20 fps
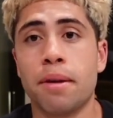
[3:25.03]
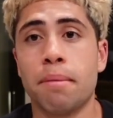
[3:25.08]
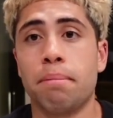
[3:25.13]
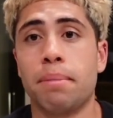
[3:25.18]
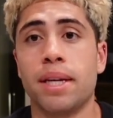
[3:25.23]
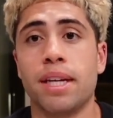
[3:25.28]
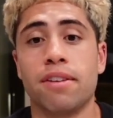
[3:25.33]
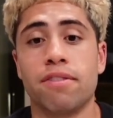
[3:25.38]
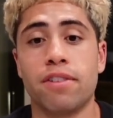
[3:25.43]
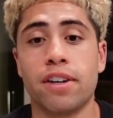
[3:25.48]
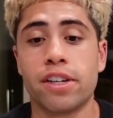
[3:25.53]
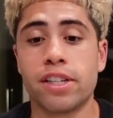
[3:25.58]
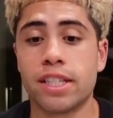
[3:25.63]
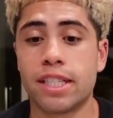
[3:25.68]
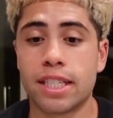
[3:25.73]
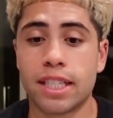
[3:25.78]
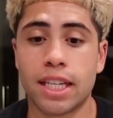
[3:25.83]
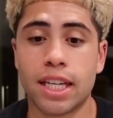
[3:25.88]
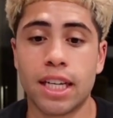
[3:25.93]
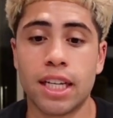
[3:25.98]
being very
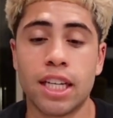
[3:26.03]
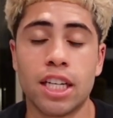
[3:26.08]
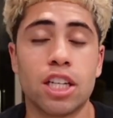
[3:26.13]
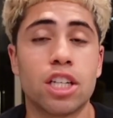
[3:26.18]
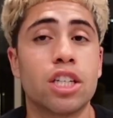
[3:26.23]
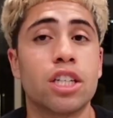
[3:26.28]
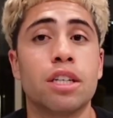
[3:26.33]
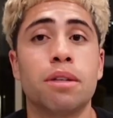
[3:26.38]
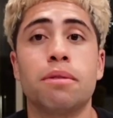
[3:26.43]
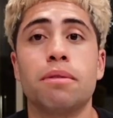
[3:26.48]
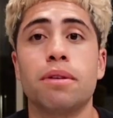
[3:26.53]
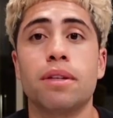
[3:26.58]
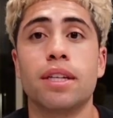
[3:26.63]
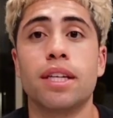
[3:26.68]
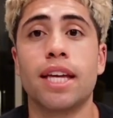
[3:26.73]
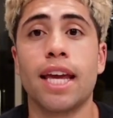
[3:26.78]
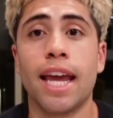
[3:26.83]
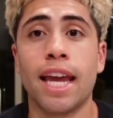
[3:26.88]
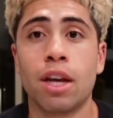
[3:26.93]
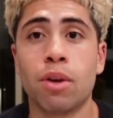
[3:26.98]
skinny,
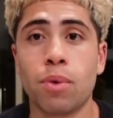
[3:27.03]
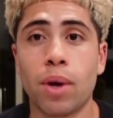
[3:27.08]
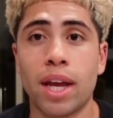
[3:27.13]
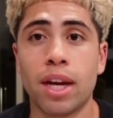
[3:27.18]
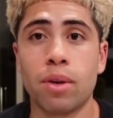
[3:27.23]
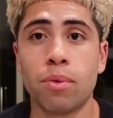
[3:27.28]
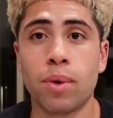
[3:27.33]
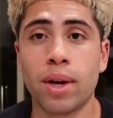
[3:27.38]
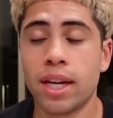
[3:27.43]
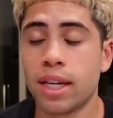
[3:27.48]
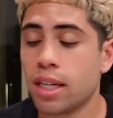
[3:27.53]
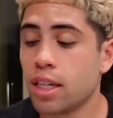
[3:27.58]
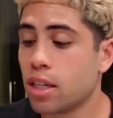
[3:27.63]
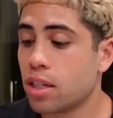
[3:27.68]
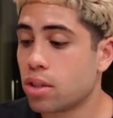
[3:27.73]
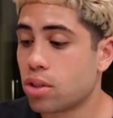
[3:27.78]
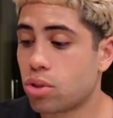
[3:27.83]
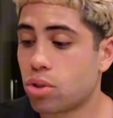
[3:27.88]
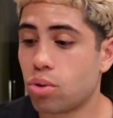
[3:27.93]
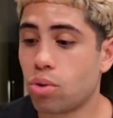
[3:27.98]
couldn't gain any
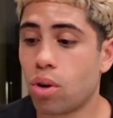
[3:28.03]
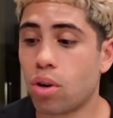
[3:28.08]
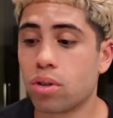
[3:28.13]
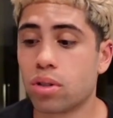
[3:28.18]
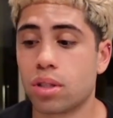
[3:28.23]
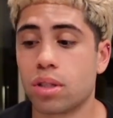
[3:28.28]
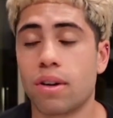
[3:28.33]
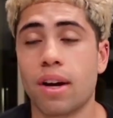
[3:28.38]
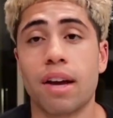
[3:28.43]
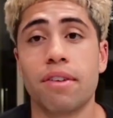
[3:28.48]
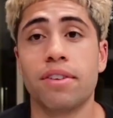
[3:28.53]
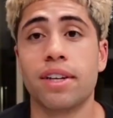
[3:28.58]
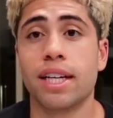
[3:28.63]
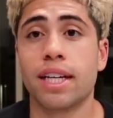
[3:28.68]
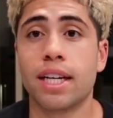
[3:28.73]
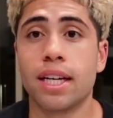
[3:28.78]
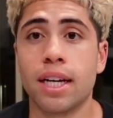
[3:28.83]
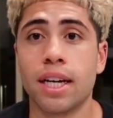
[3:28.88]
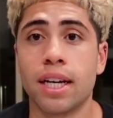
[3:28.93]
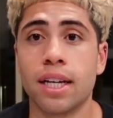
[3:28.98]
weight, to also having a
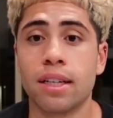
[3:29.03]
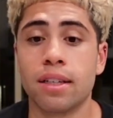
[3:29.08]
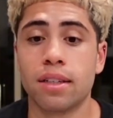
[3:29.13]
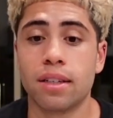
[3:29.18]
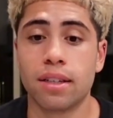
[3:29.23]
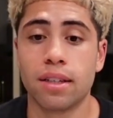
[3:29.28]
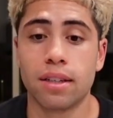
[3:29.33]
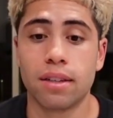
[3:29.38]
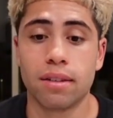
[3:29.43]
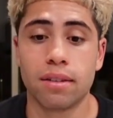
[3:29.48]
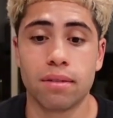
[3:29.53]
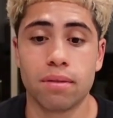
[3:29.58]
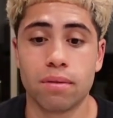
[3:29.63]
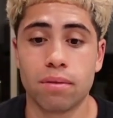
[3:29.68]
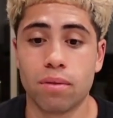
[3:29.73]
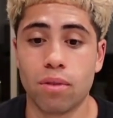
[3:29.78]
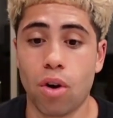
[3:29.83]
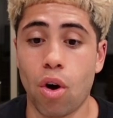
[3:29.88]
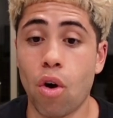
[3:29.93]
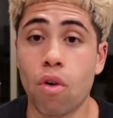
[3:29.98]
gut,
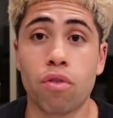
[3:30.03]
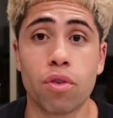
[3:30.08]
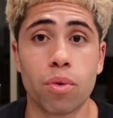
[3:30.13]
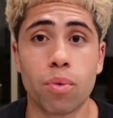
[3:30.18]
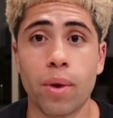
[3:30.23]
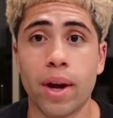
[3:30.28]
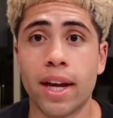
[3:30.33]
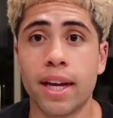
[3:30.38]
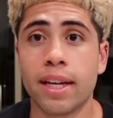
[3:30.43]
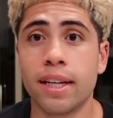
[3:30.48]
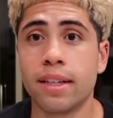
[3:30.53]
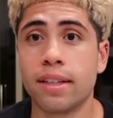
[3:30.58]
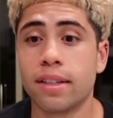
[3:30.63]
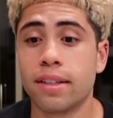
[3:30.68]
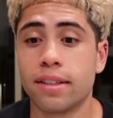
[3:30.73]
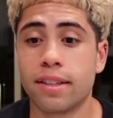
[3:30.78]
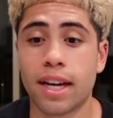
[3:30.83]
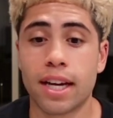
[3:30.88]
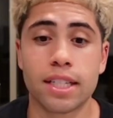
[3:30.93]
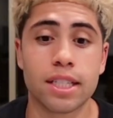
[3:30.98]

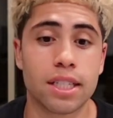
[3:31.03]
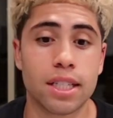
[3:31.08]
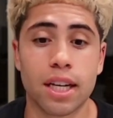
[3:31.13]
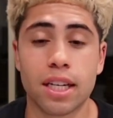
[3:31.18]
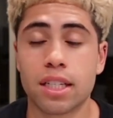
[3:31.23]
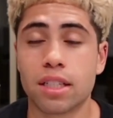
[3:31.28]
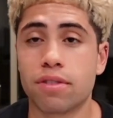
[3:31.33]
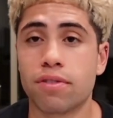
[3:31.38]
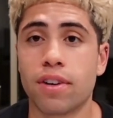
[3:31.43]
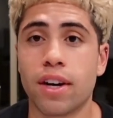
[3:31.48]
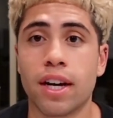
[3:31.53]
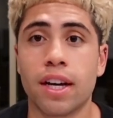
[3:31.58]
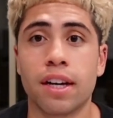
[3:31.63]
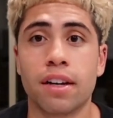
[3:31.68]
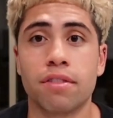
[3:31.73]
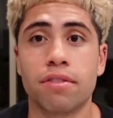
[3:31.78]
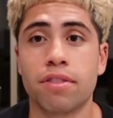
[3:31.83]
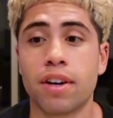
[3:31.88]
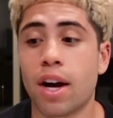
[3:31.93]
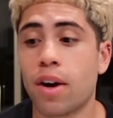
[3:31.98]
overweight, not satisfied
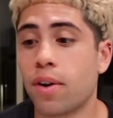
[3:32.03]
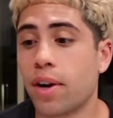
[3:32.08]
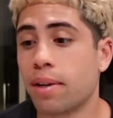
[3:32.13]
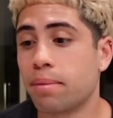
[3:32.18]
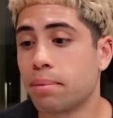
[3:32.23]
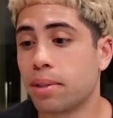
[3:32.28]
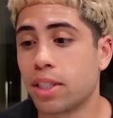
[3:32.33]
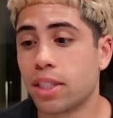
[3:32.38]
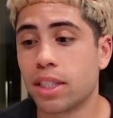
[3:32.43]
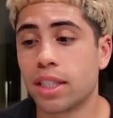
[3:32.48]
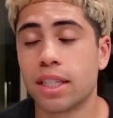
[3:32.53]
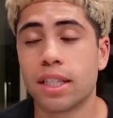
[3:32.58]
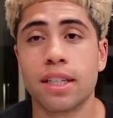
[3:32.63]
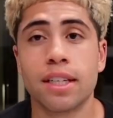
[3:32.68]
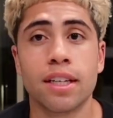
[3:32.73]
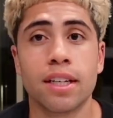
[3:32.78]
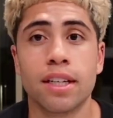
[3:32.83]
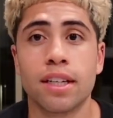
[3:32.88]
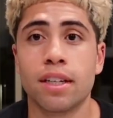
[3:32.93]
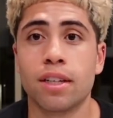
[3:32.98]
of how I looked,
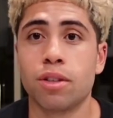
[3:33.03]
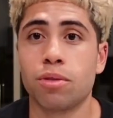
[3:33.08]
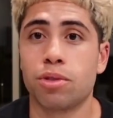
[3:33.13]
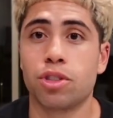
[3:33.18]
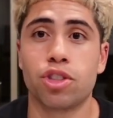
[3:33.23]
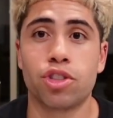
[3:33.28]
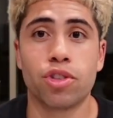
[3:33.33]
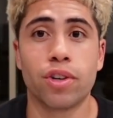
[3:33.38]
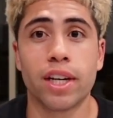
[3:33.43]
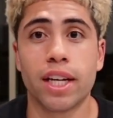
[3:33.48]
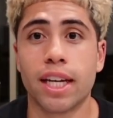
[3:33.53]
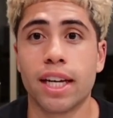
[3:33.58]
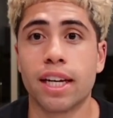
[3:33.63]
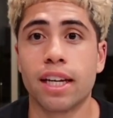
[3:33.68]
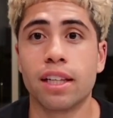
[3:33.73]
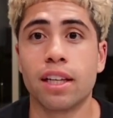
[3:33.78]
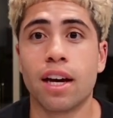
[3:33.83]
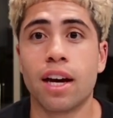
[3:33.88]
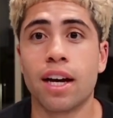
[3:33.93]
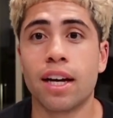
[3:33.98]
was drinking
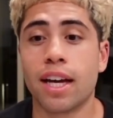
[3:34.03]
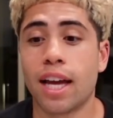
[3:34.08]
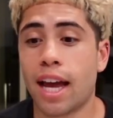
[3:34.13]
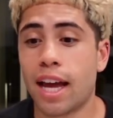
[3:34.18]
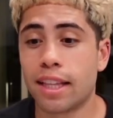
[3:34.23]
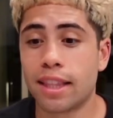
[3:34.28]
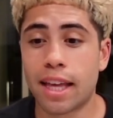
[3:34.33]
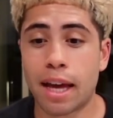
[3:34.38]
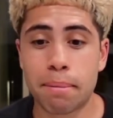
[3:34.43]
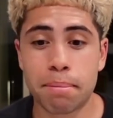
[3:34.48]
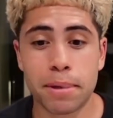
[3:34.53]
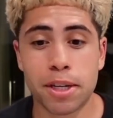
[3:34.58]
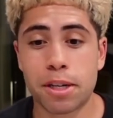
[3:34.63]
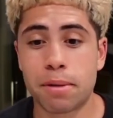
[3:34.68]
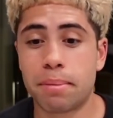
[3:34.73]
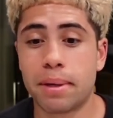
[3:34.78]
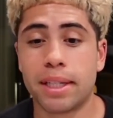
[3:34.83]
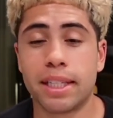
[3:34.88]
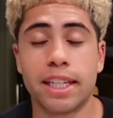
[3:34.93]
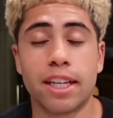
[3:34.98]
a lot, had that
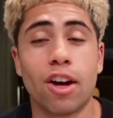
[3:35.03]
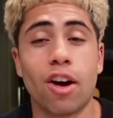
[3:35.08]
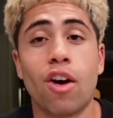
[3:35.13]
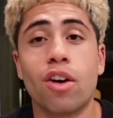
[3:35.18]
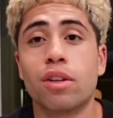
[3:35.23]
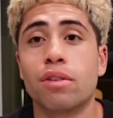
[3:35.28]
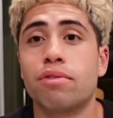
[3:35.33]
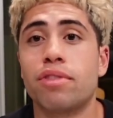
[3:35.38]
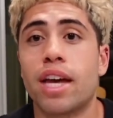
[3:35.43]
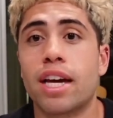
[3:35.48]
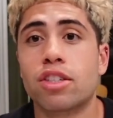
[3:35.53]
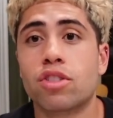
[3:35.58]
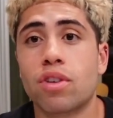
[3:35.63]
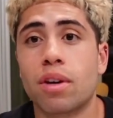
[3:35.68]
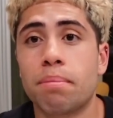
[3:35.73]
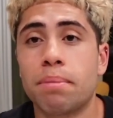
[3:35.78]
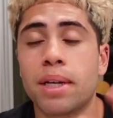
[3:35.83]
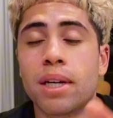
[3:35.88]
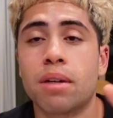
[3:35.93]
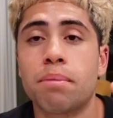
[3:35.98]
beer belly, all of that. So
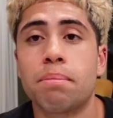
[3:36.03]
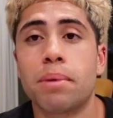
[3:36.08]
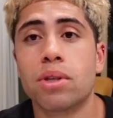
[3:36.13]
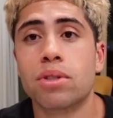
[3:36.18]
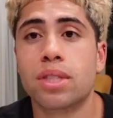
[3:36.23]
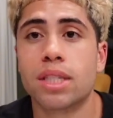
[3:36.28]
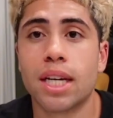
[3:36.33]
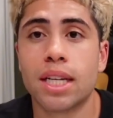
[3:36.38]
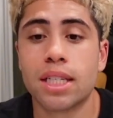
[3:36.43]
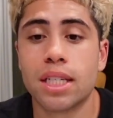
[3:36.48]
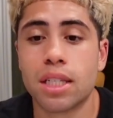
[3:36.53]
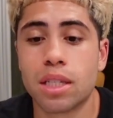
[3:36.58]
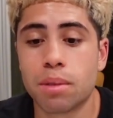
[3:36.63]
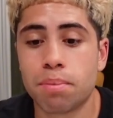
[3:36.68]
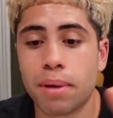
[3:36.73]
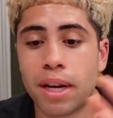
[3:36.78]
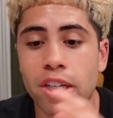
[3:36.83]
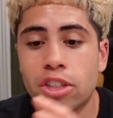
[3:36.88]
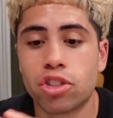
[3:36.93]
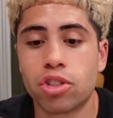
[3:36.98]
I've been on both sides of the
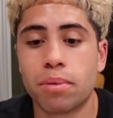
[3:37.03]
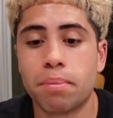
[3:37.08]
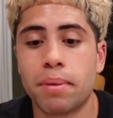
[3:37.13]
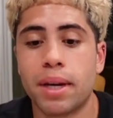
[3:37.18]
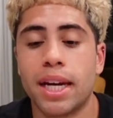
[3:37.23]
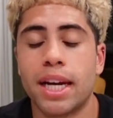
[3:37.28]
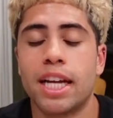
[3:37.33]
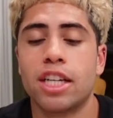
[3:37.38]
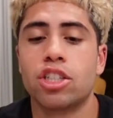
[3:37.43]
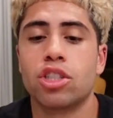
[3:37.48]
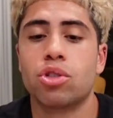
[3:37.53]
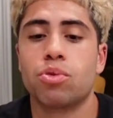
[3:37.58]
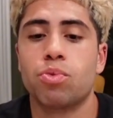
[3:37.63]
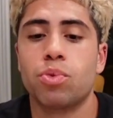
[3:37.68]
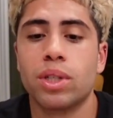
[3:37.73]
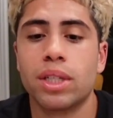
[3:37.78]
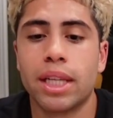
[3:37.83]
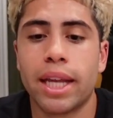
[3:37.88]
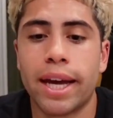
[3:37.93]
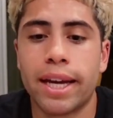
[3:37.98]
spectrum, and I just
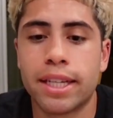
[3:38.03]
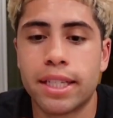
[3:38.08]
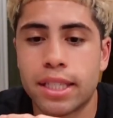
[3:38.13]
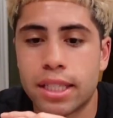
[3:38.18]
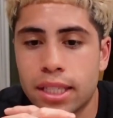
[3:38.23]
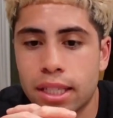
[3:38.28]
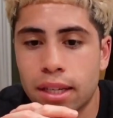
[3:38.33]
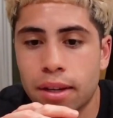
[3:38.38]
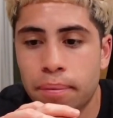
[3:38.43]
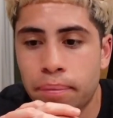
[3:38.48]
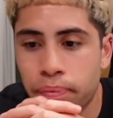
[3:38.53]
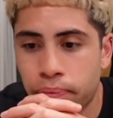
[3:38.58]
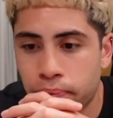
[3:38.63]
realized